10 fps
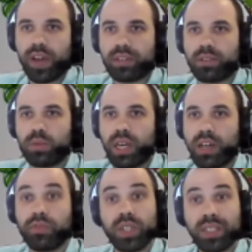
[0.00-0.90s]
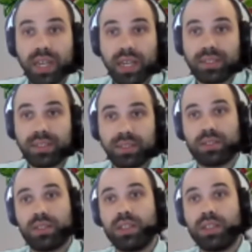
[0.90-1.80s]
that we have read access
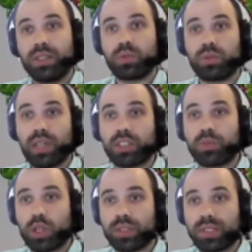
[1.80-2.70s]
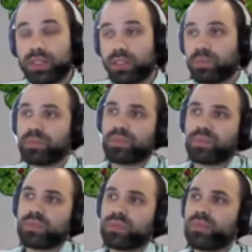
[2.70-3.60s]
to the target process.
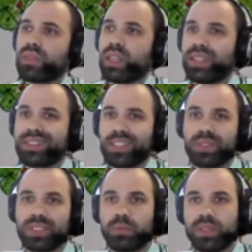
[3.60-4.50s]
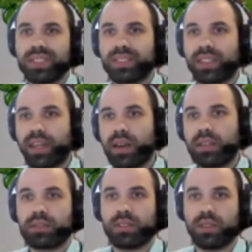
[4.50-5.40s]
And so we simply
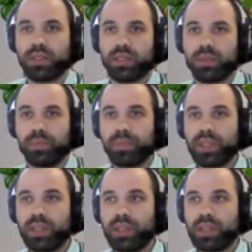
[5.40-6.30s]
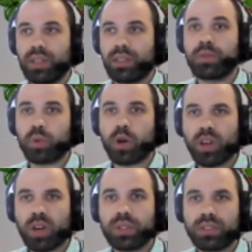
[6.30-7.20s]
scanned, we
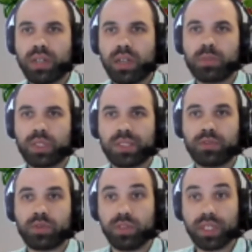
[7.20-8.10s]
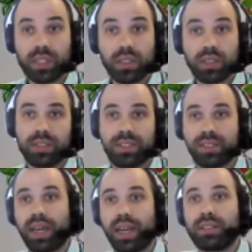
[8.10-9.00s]
opened the target process for reading,
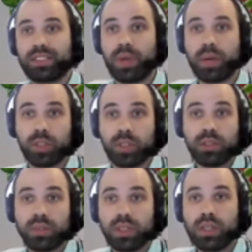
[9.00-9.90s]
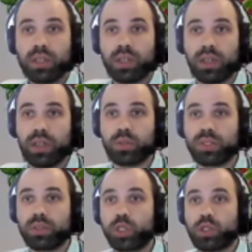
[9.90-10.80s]
scanned its memory
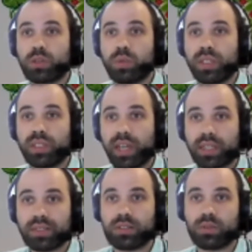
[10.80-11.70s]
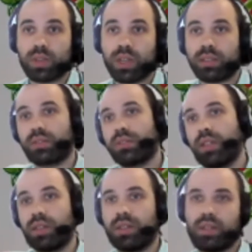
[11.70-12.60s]
using virtual query X to get
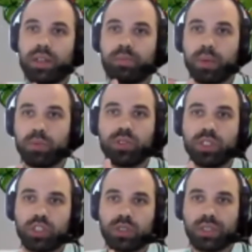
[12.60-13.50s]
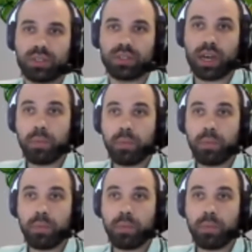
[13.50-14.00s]
our memory region at a time,